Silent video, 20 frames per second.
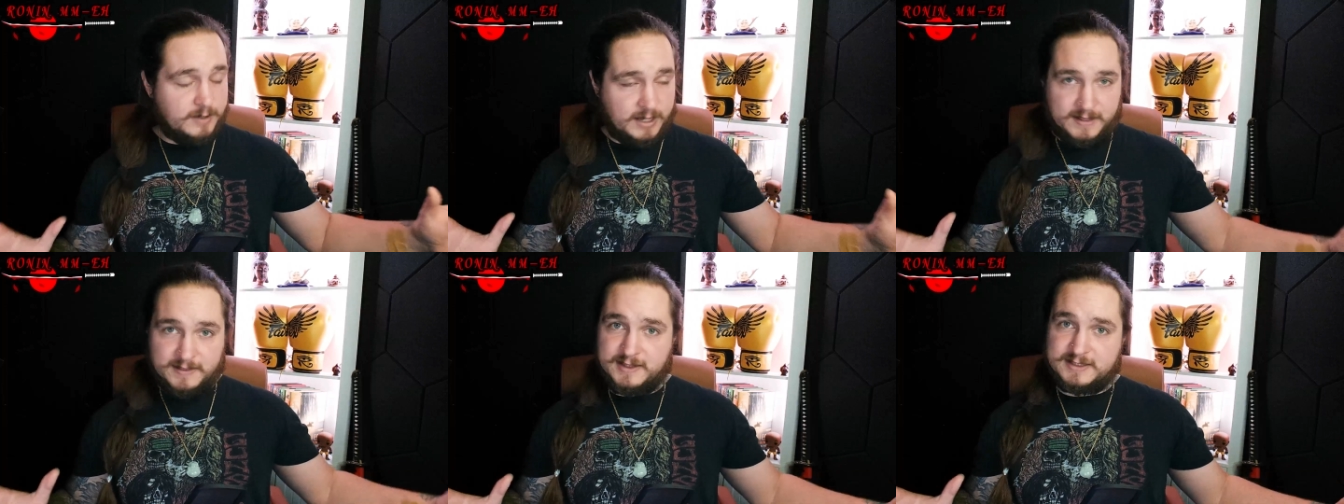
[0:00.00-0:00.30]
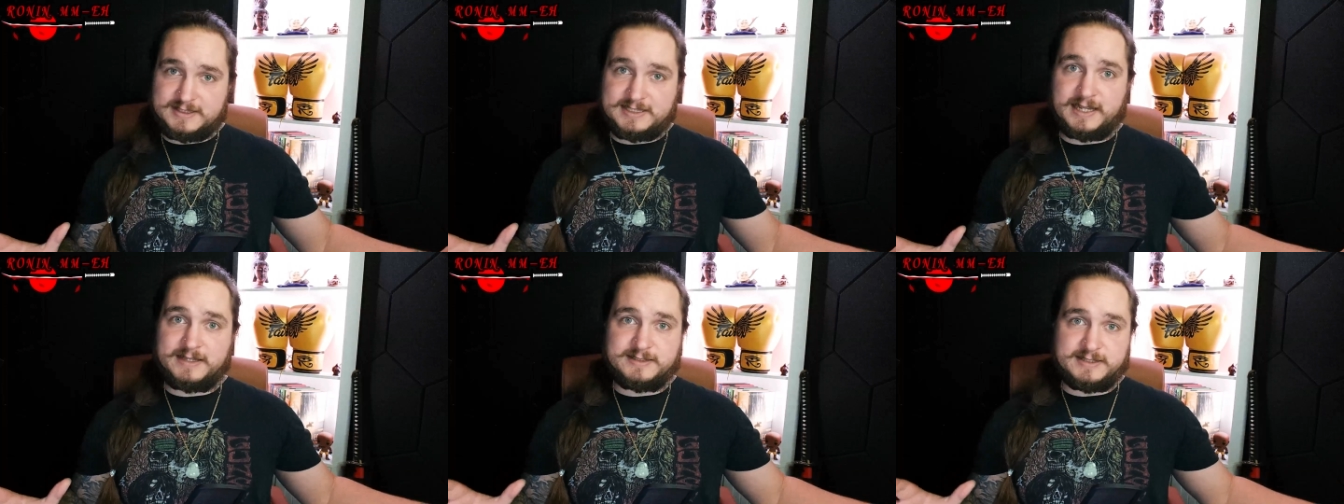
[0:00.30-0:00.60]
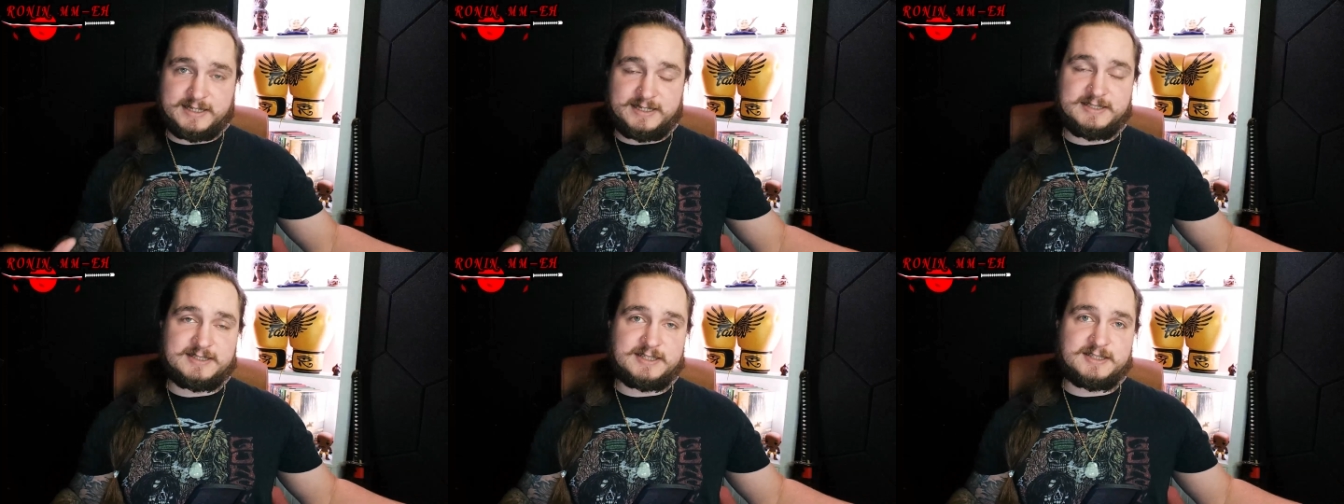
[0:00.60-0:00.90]
in the sense
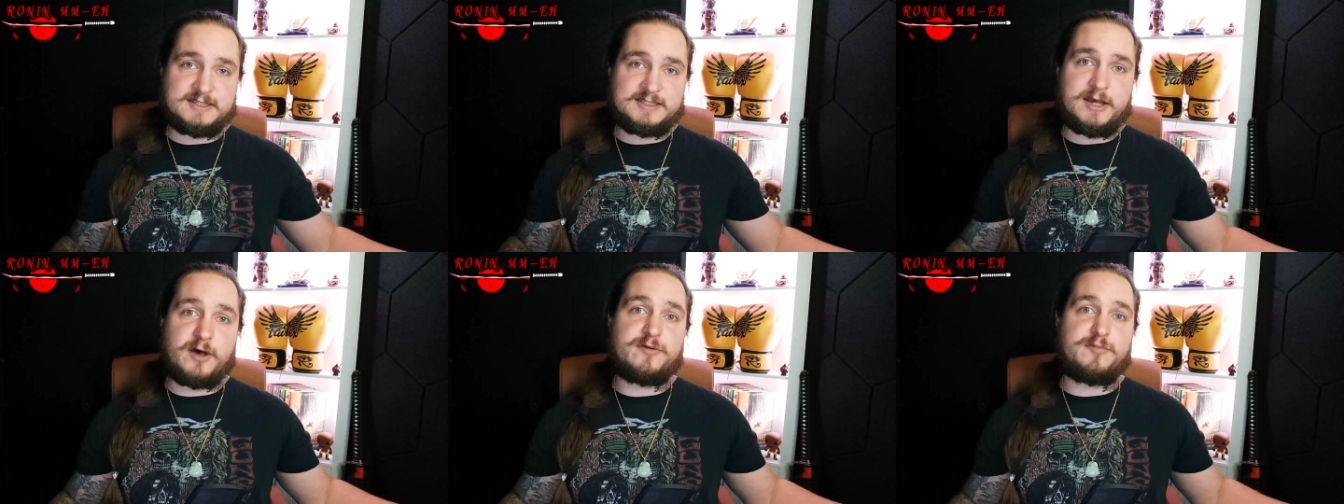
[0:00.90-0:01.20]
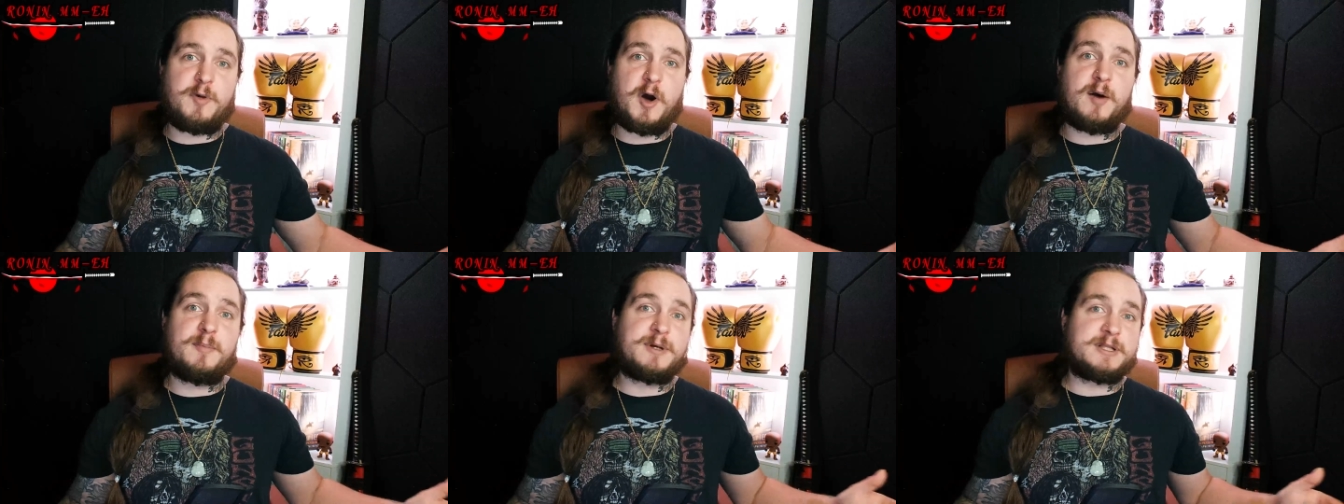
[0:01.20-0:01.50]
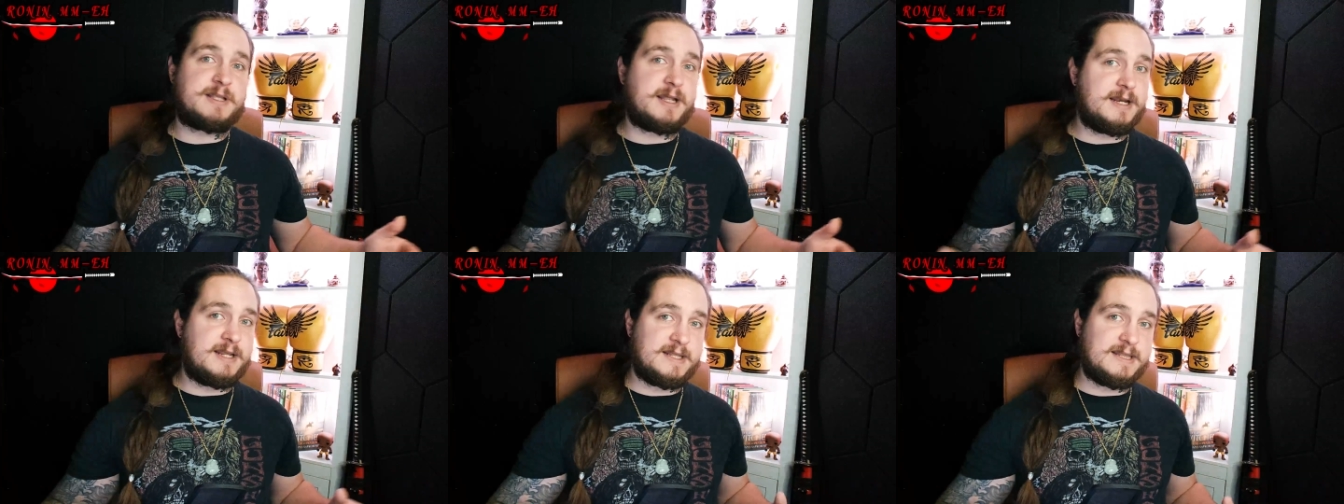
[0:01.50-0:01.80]
that he's in southpaw, but
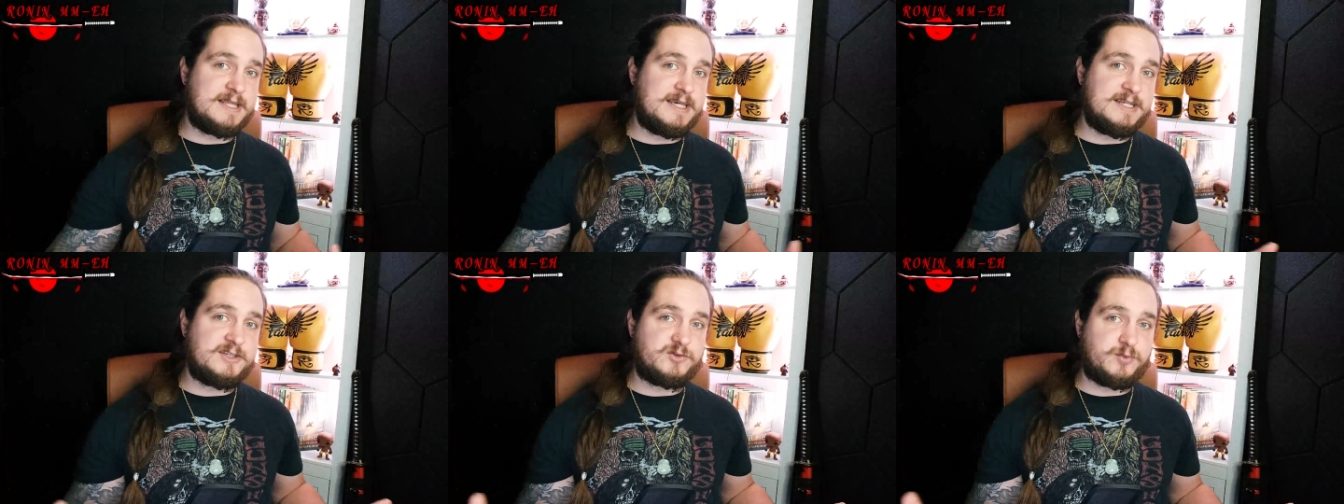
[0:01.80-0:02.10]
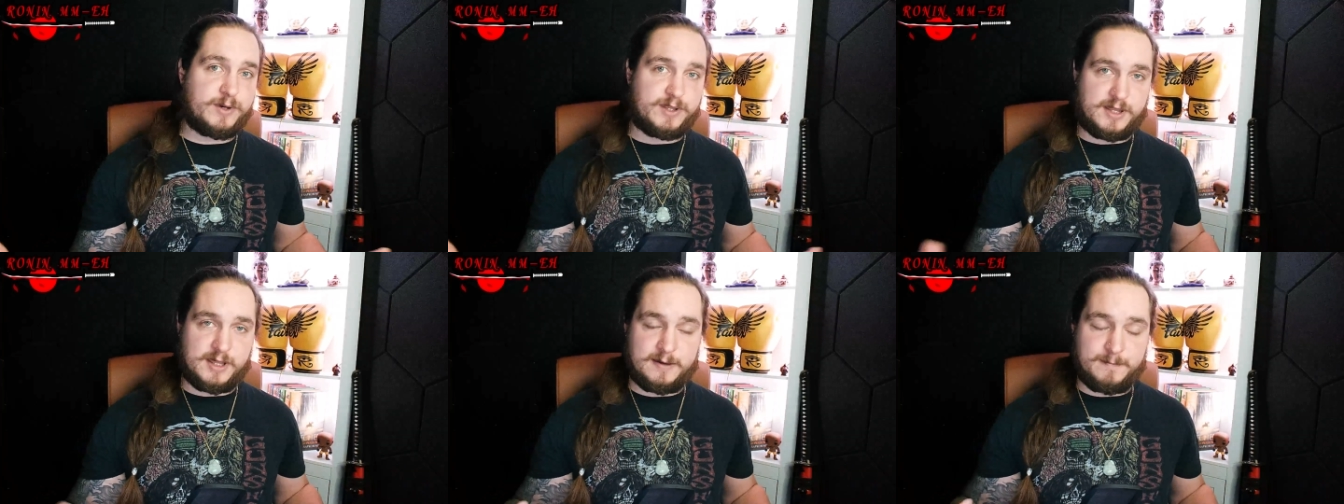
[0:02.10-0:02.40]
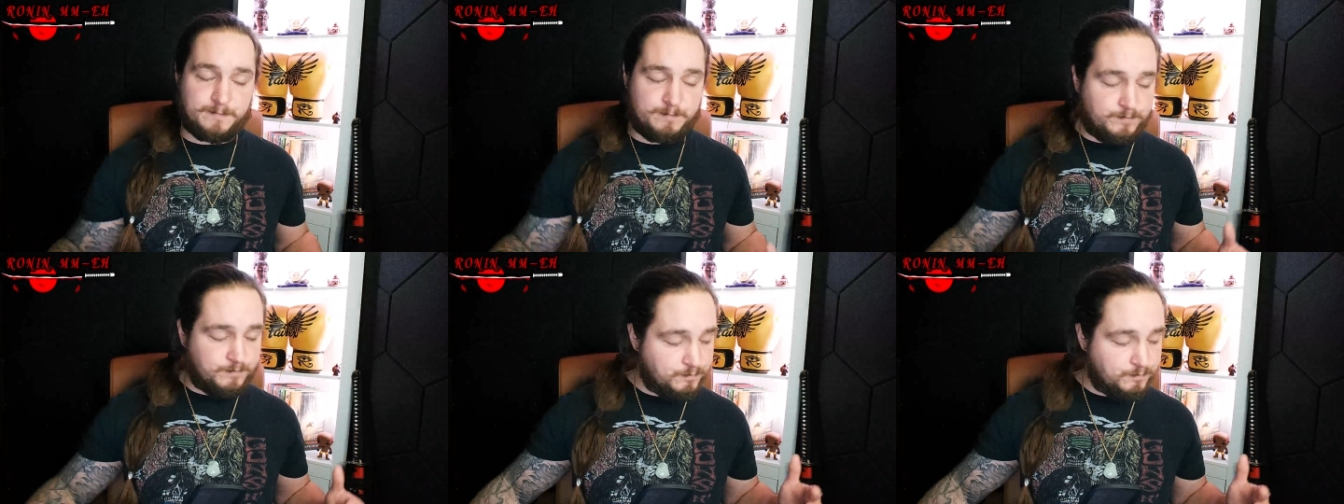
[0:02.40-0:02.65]
that he leads with it